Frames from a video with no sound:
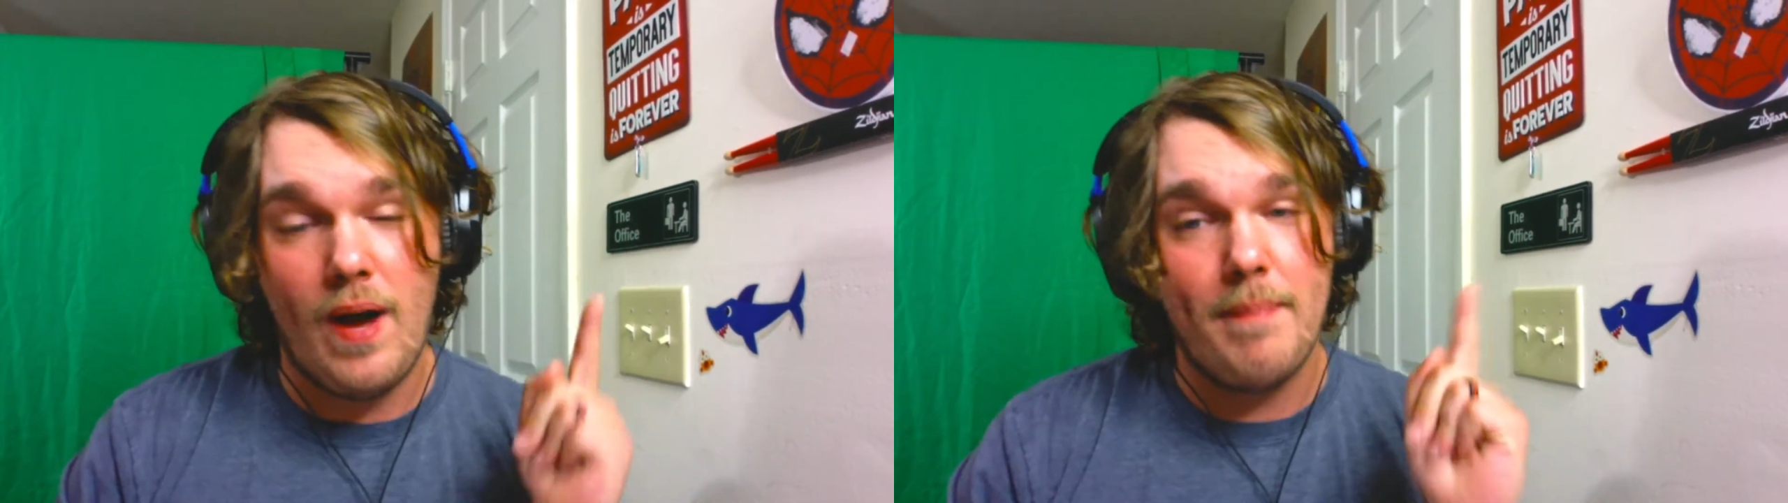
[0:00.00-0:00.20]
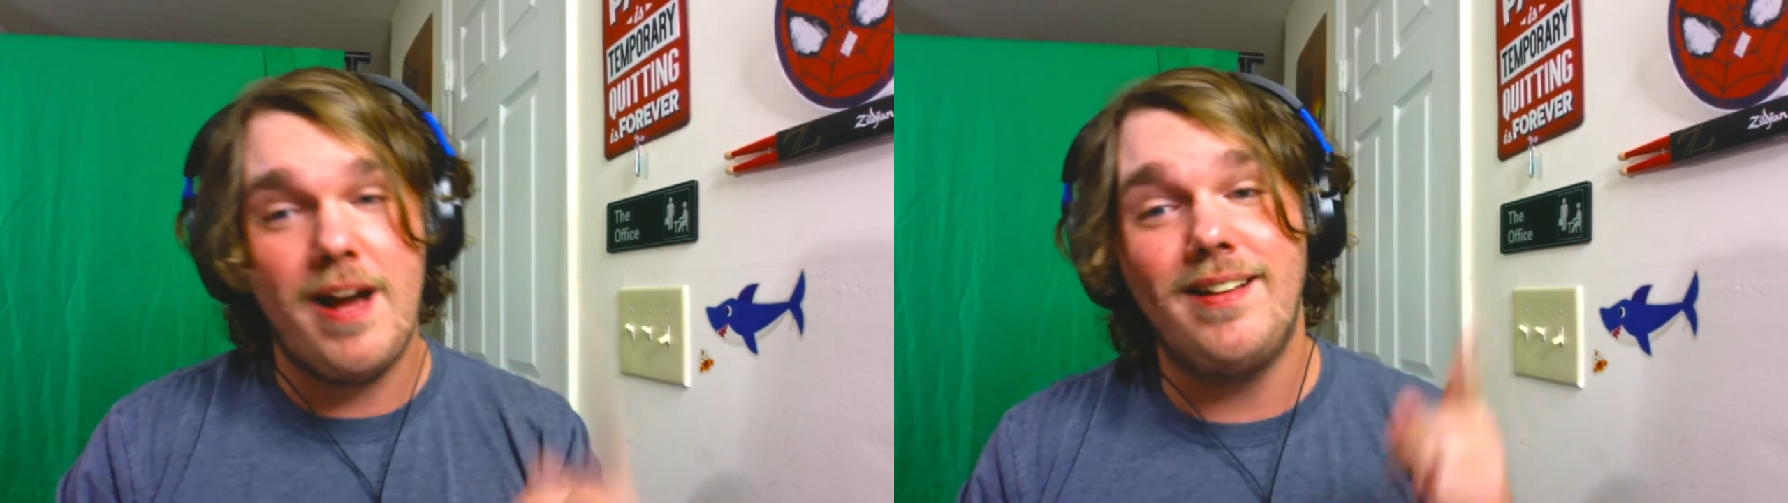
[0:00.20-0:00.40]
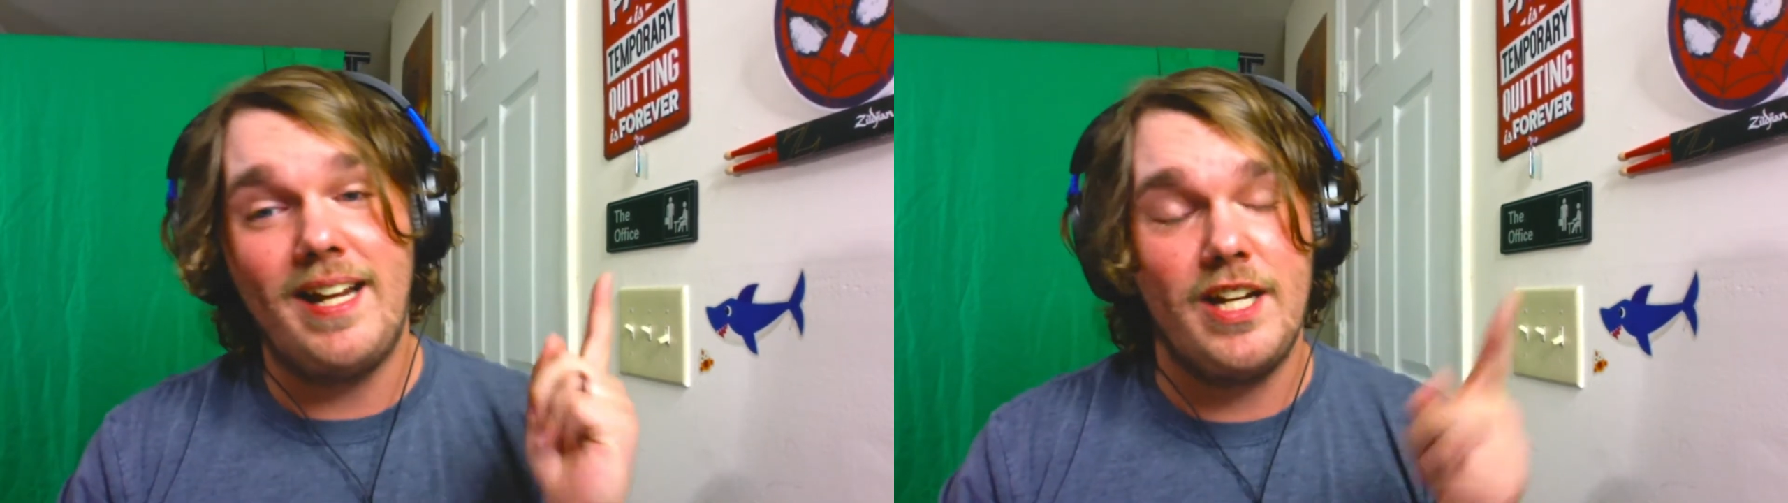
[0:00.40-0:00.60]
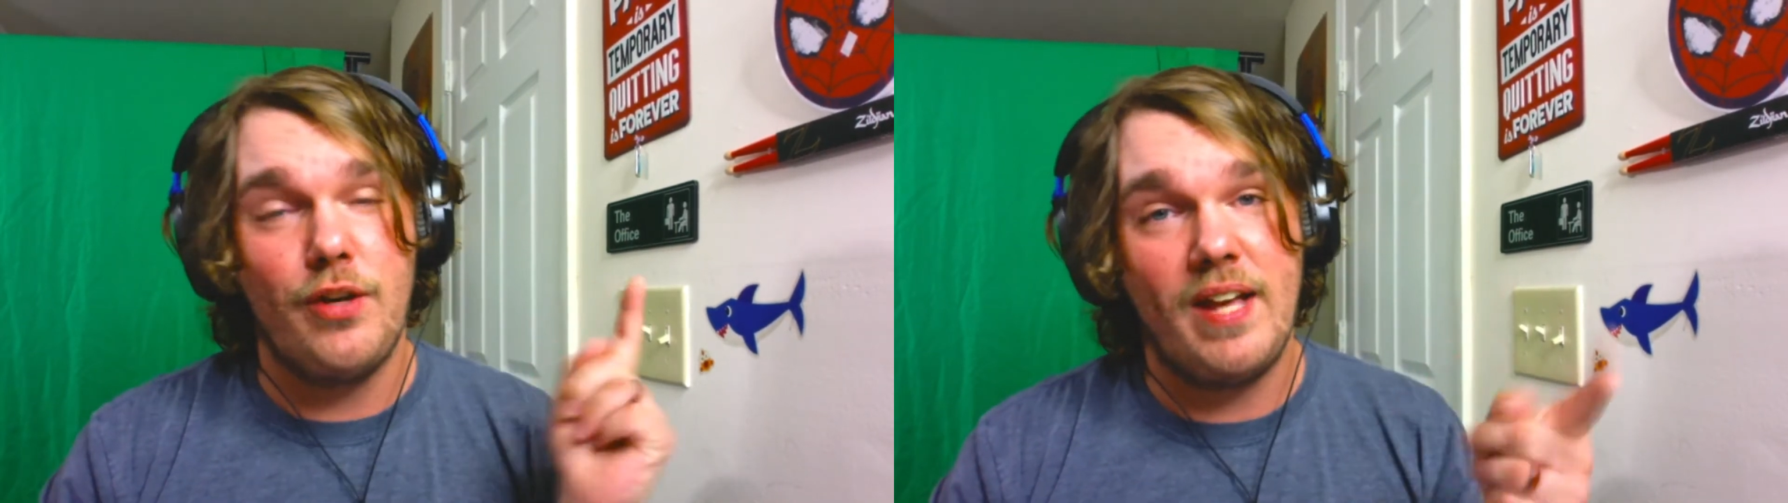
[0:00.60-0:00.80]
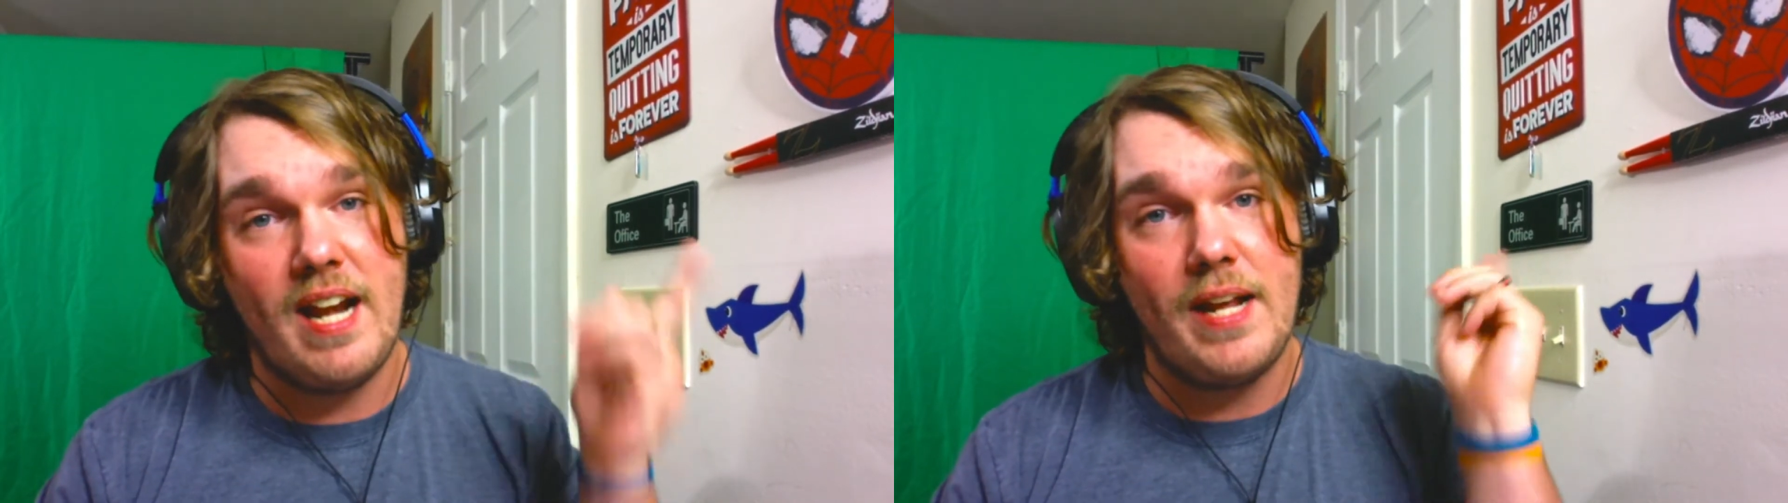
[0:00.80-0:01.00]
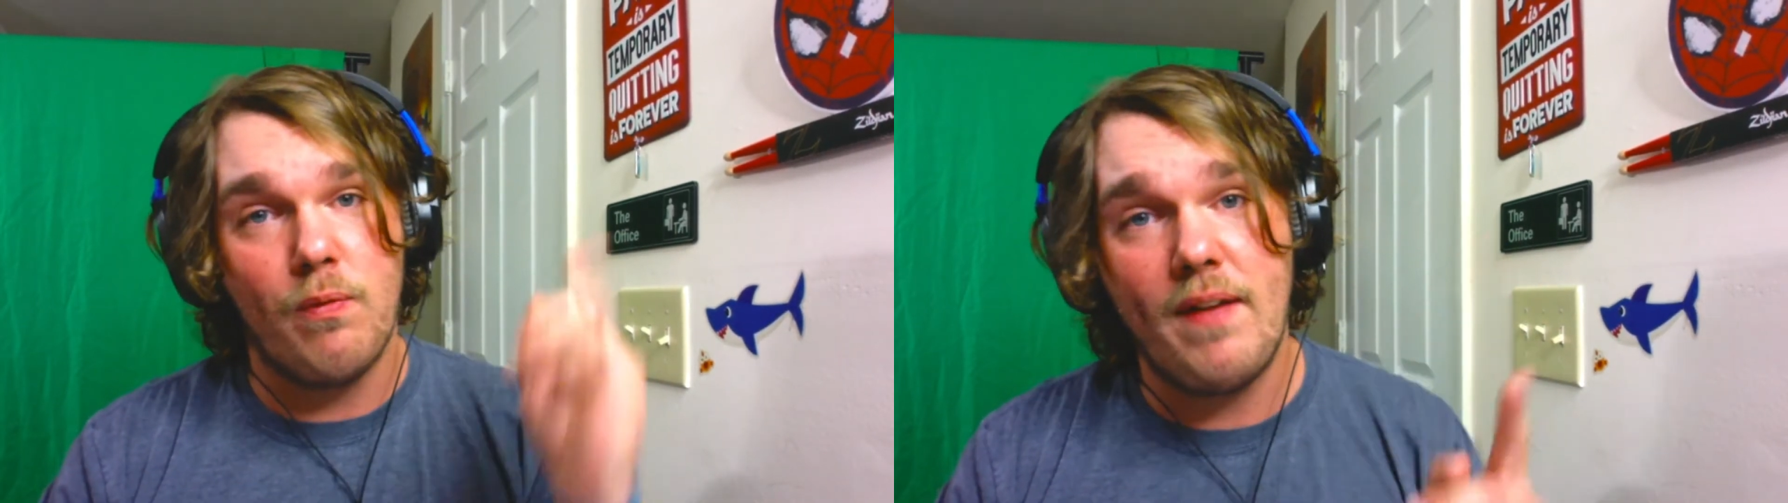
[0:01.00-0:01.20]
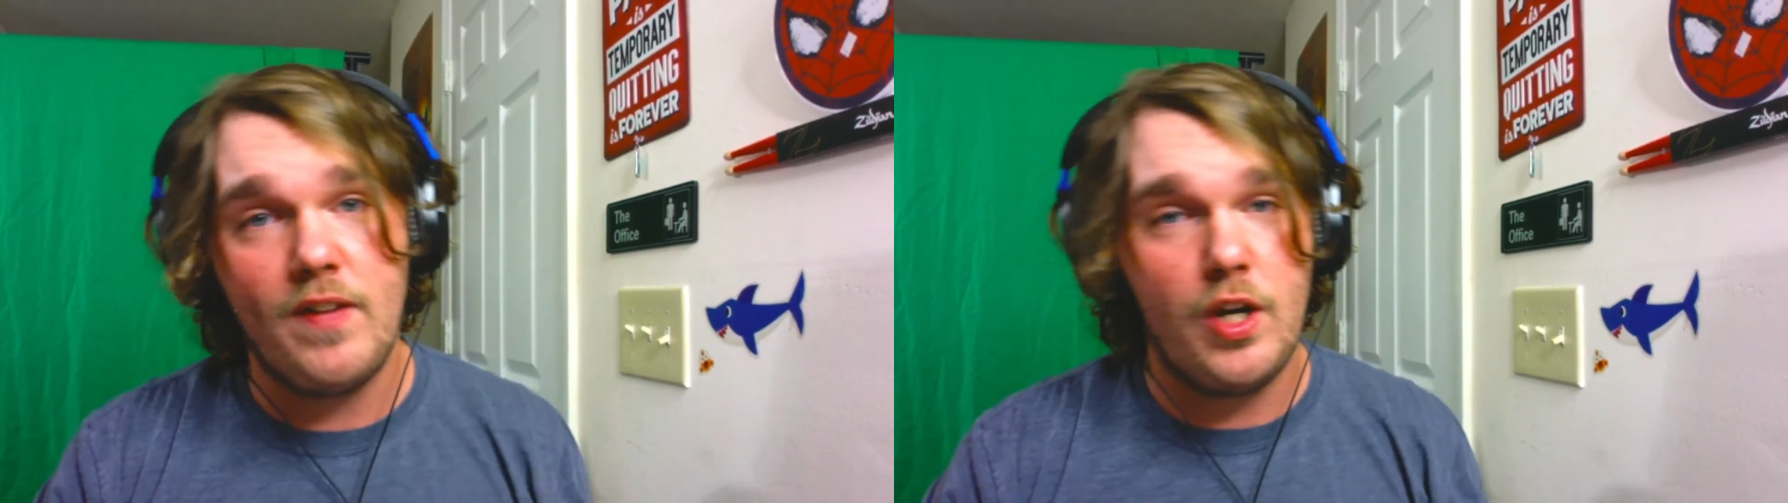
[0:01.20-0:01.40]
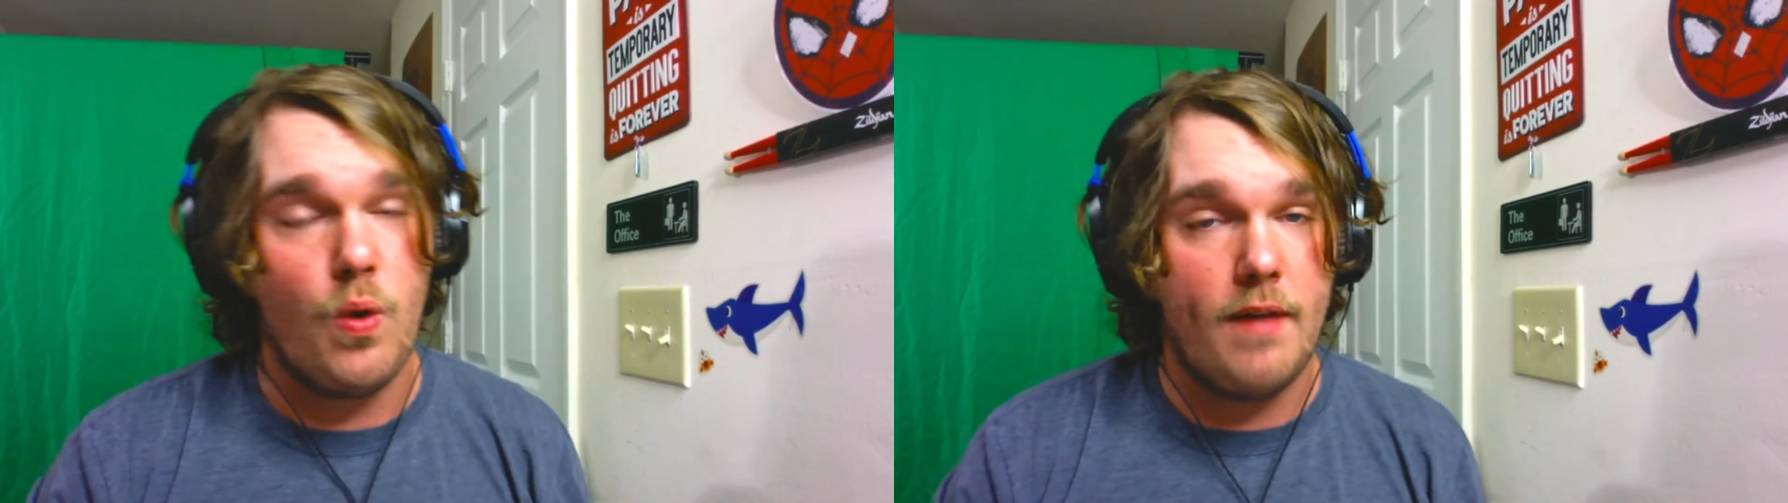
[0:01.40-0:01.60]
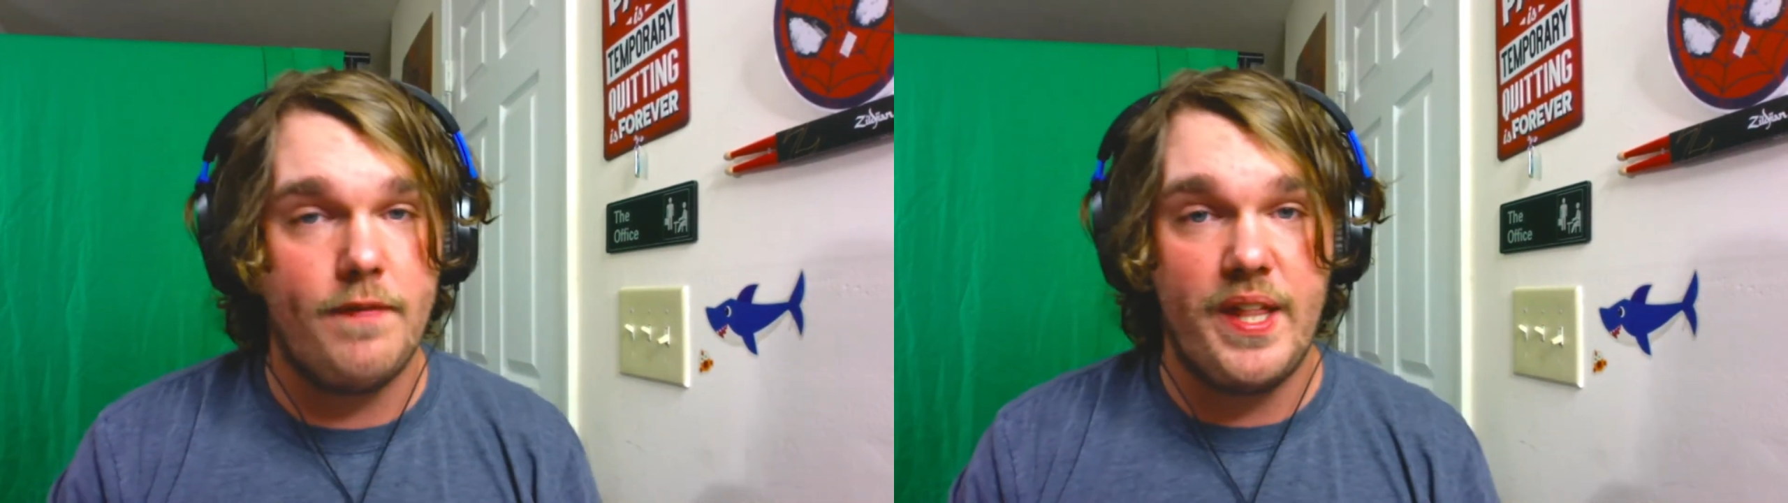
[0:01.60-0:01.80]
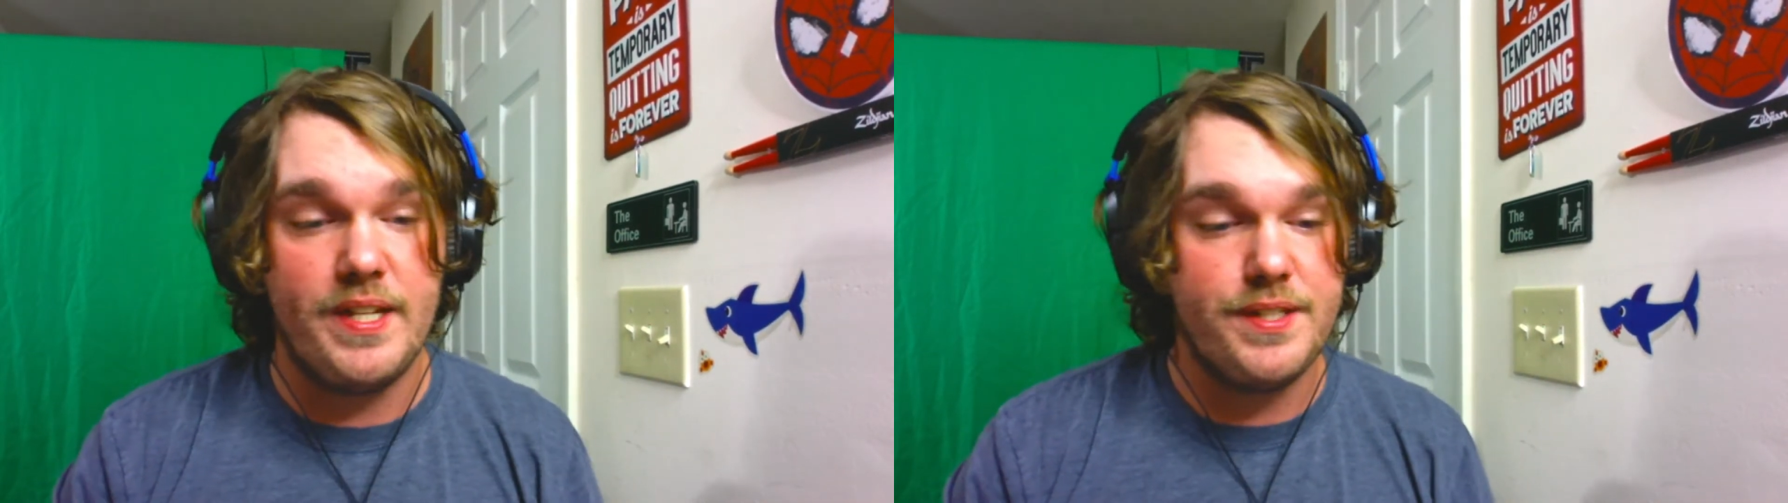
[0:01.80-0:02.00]
I'm not letting you get any revenue off
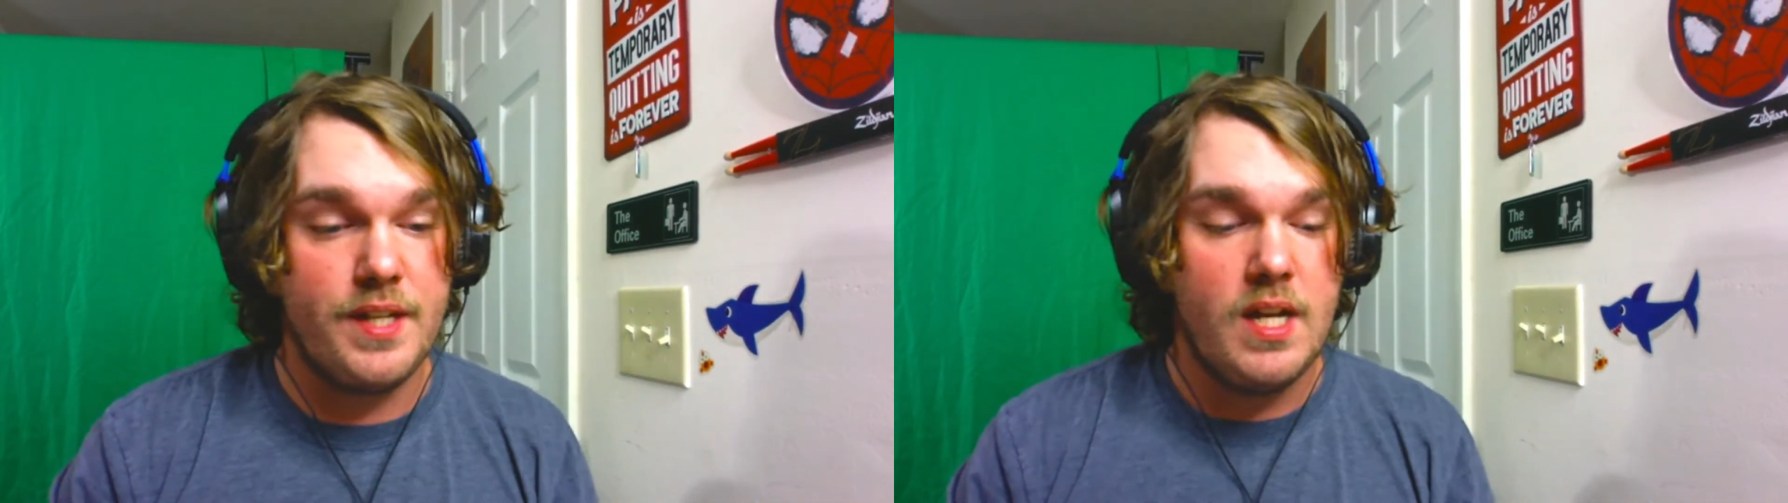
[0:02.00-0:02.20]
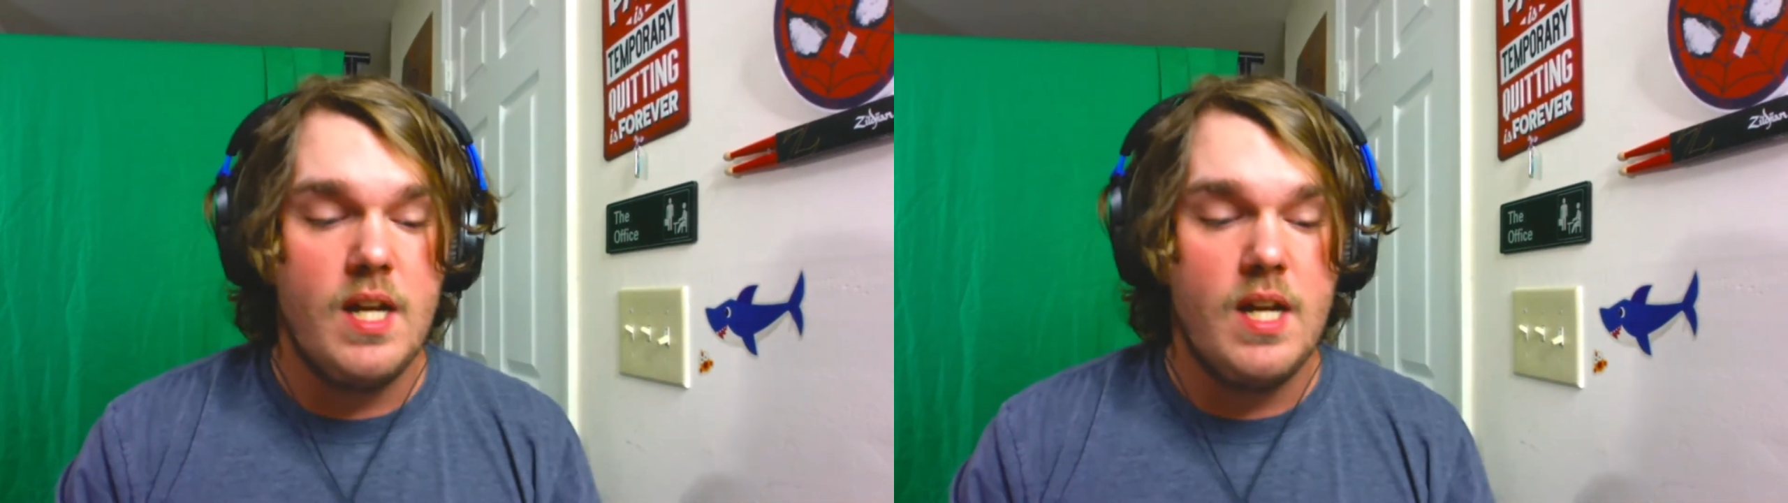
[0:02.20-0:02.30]
of this.